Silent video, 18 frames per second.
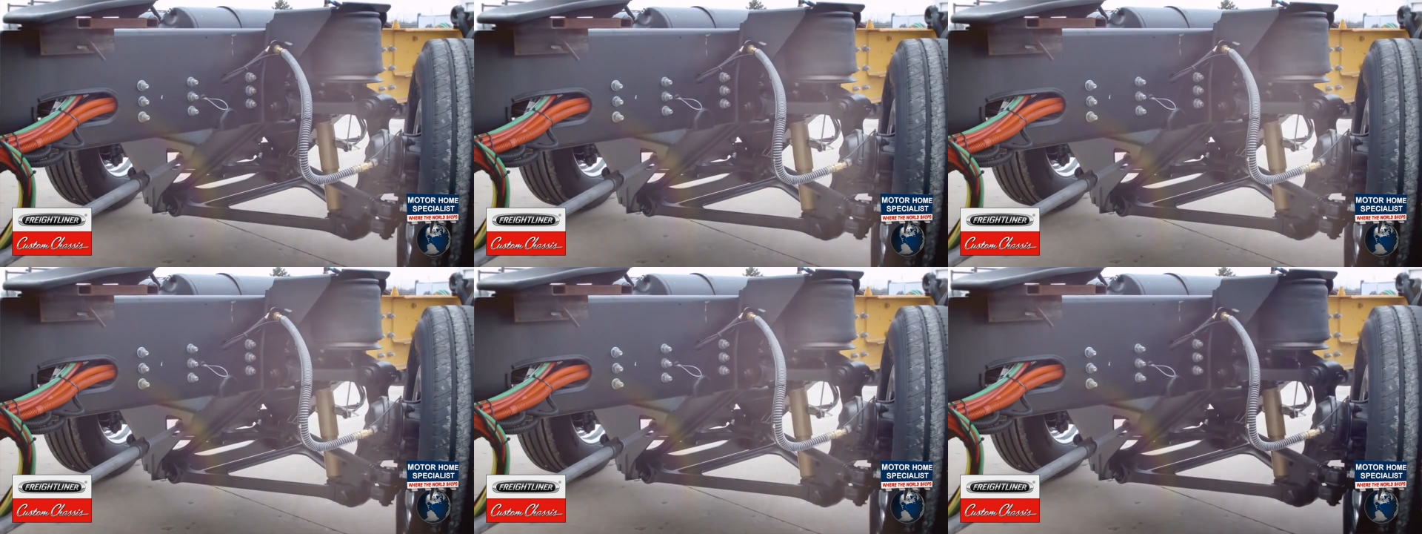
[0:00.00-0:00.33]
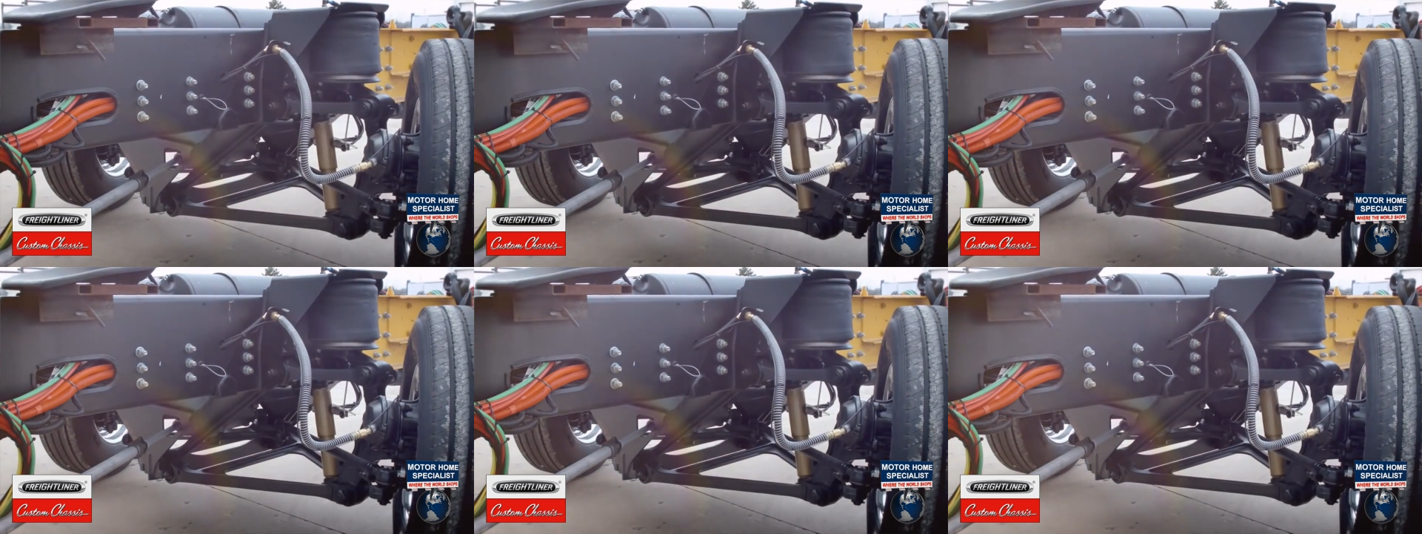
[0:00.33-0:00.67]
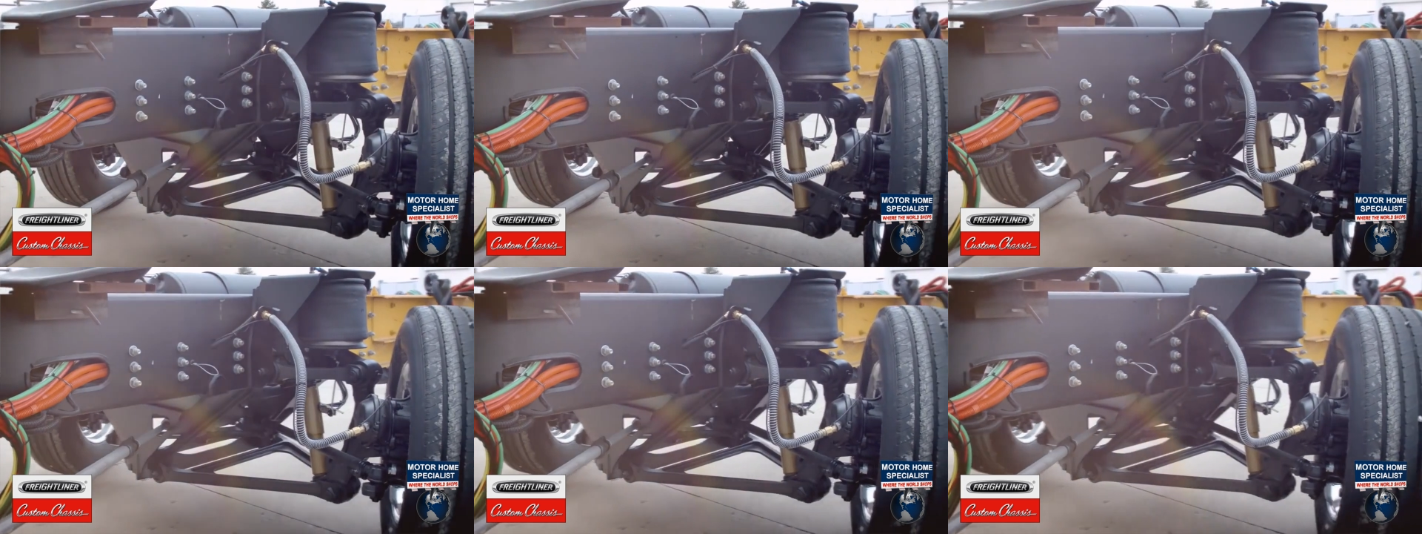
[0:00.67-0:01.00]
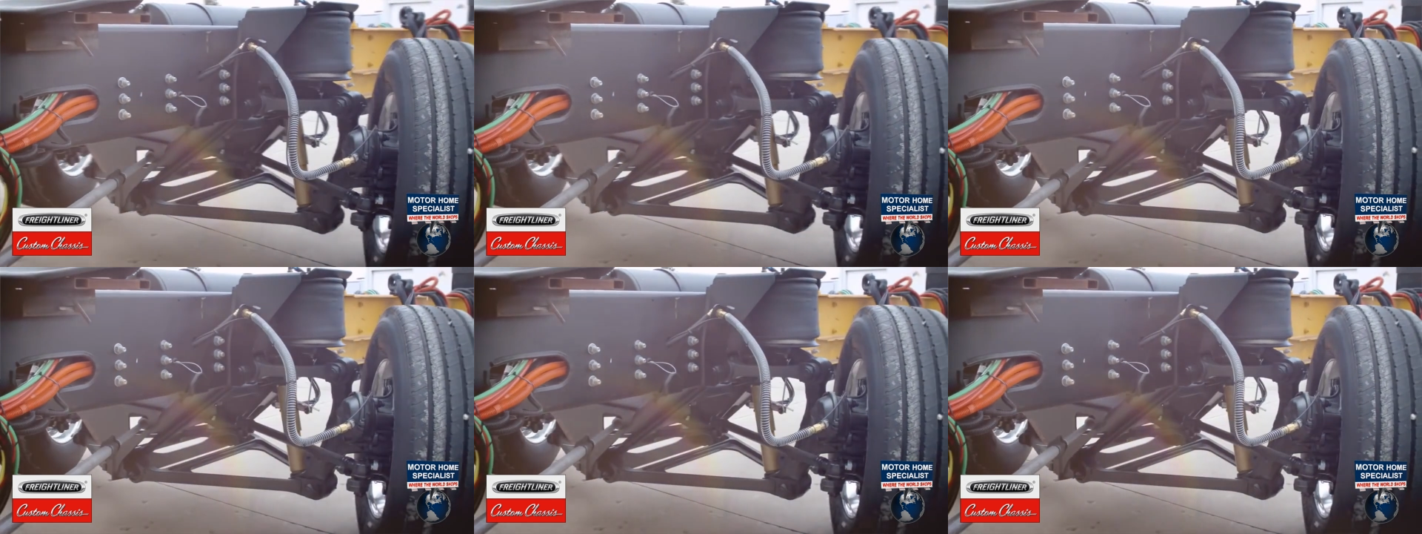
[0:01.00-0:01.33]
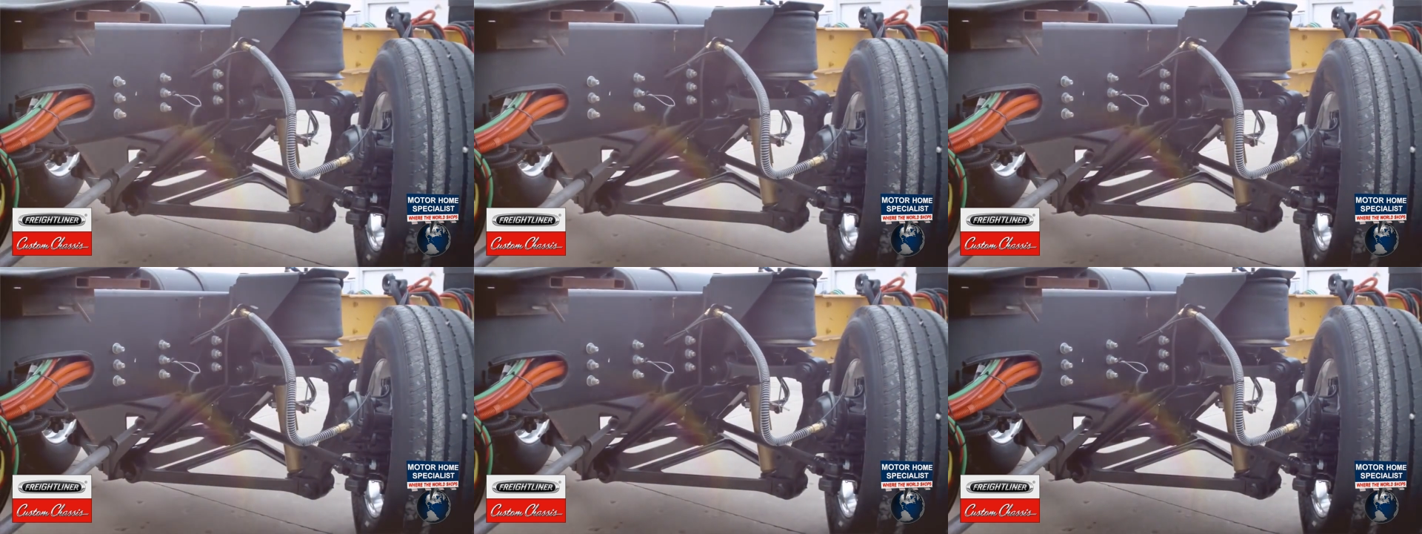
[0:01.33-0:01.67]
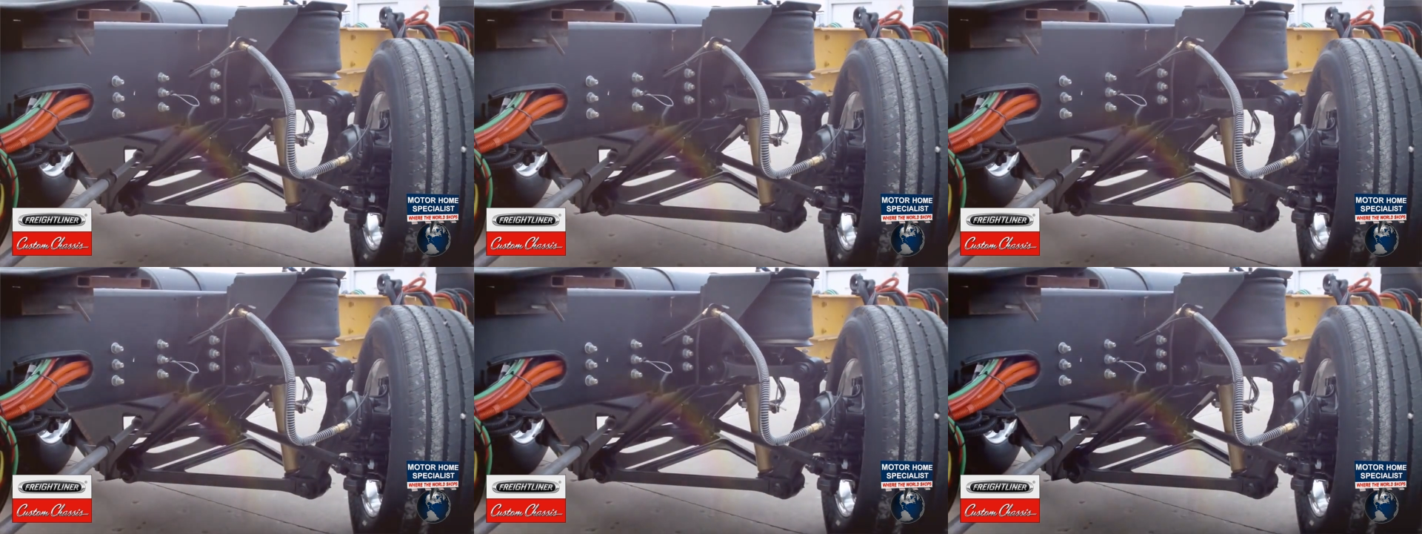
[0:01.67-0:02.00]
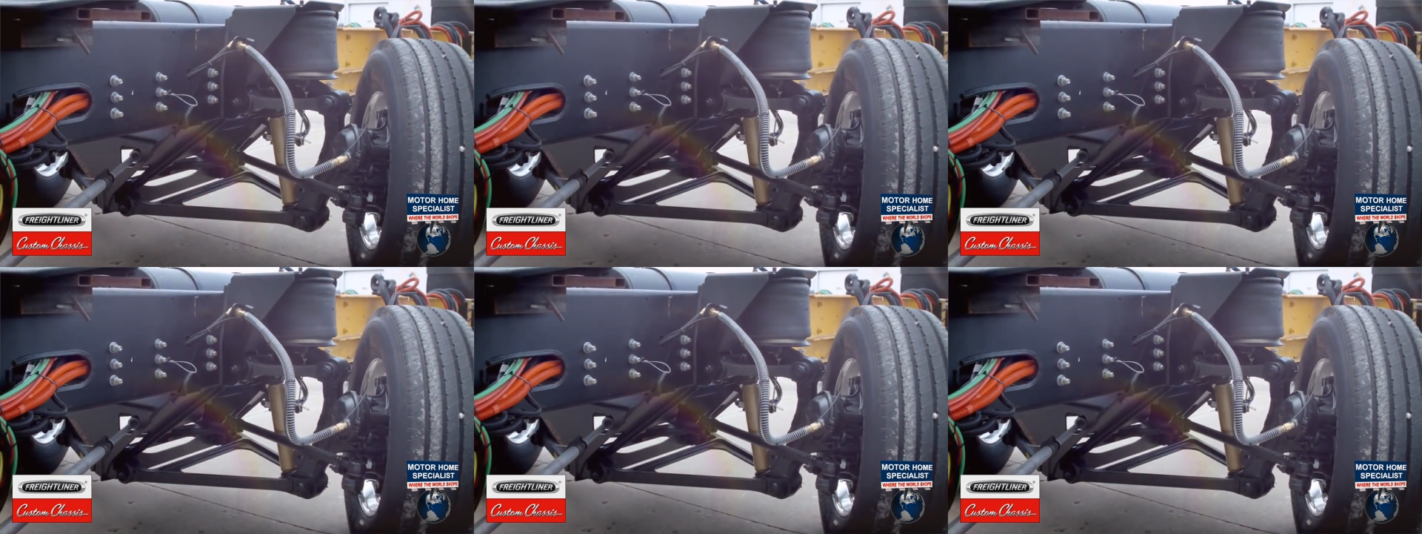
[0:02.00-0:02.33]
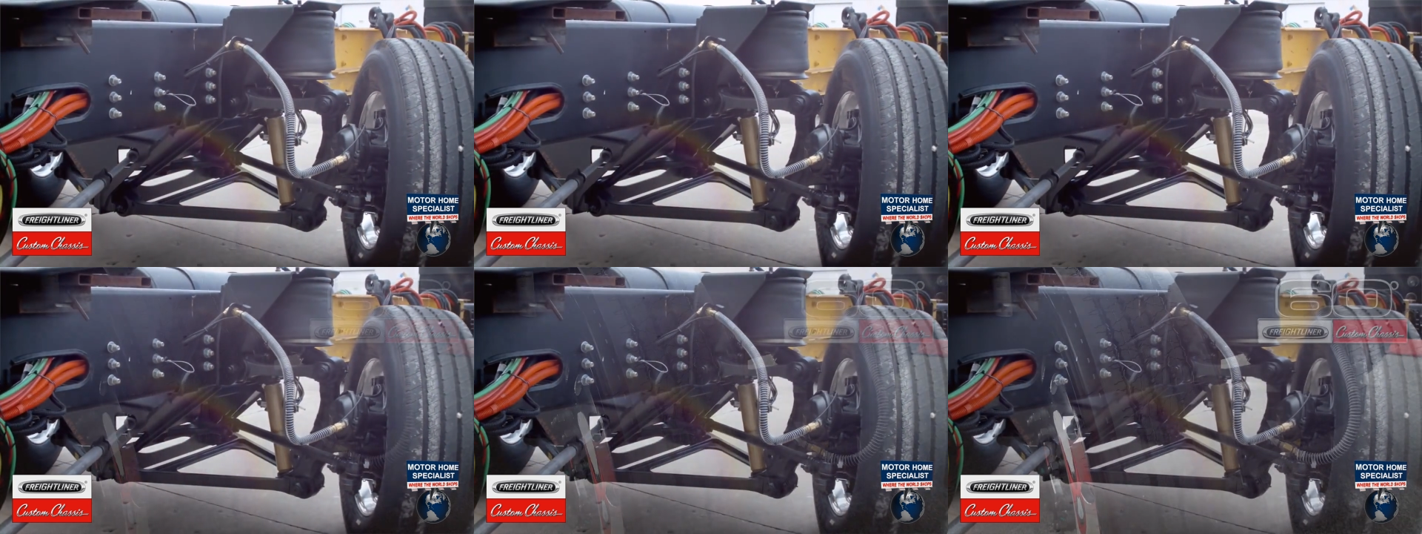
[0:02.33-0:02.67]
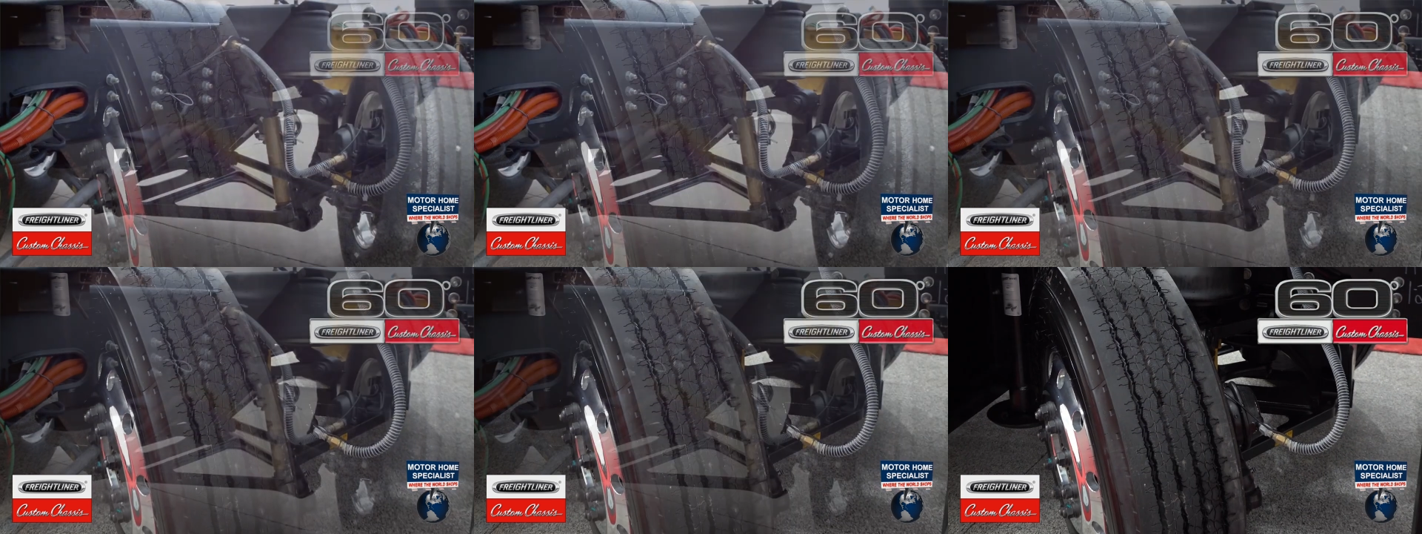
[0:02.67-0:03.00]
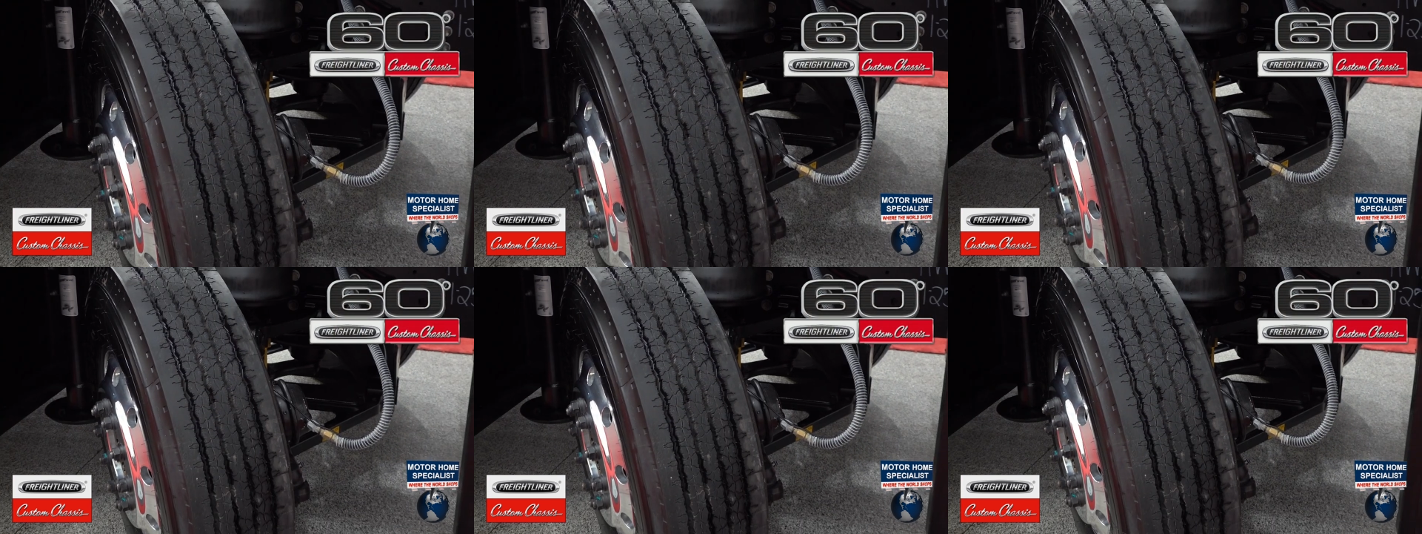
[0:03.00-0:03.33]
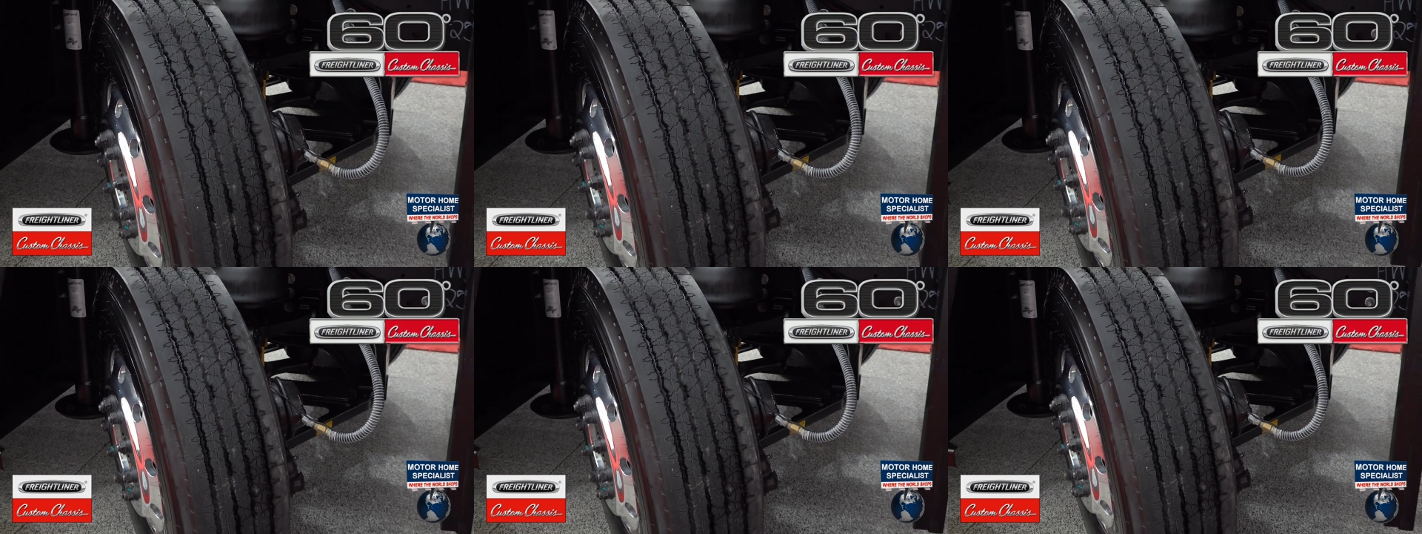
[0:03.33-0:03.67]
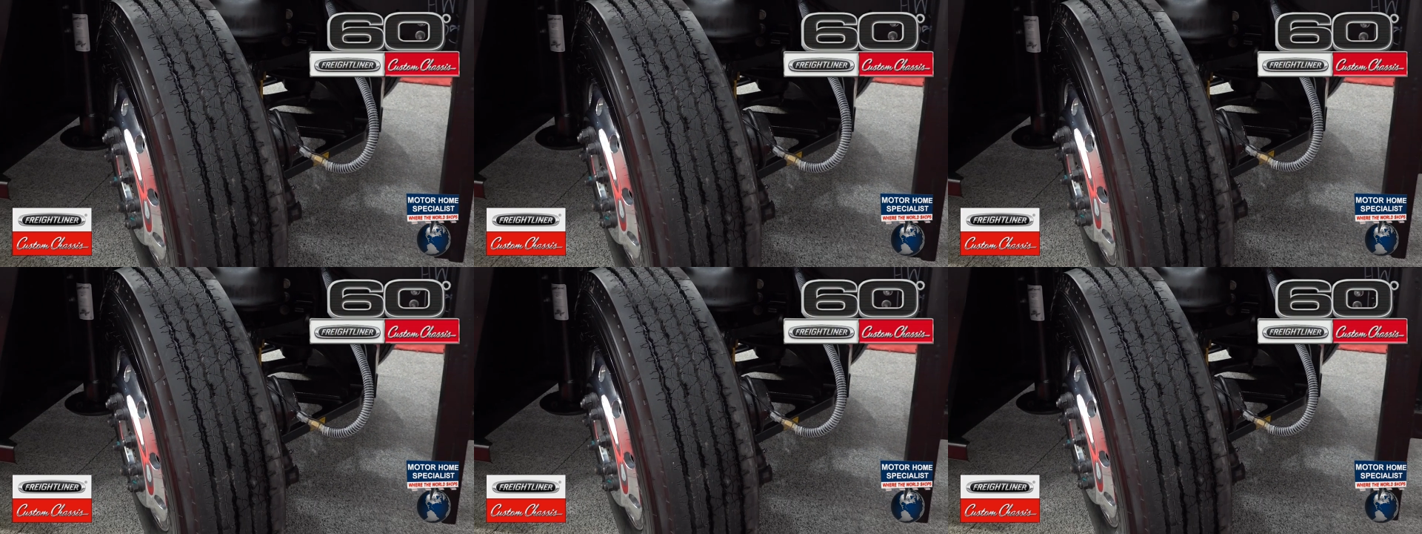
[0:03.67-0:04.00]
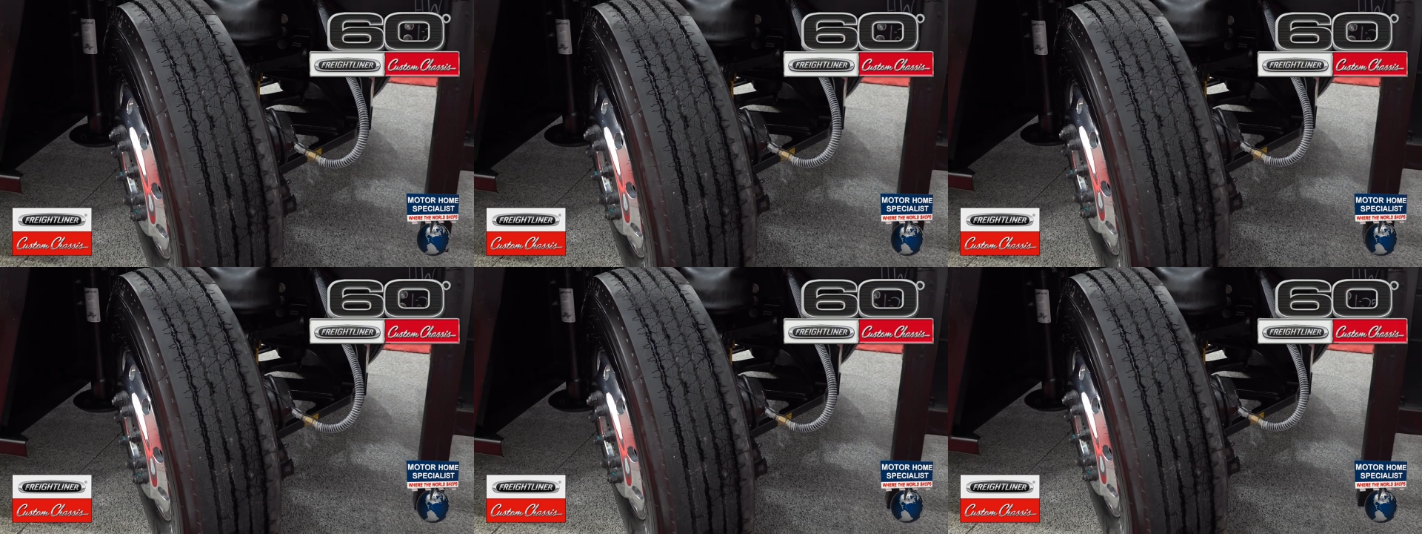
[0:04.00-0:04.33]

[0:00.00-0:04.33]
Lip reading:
Nobody's mouth can be seen.